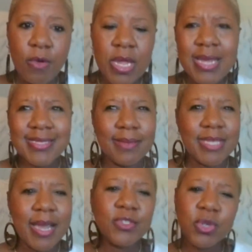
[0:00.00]

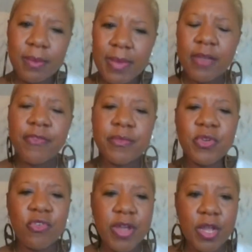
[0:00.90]
Sometimes you can make it from your
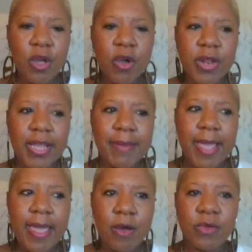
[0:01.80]
credit card
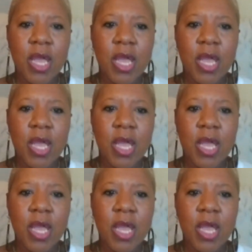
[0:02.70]
account.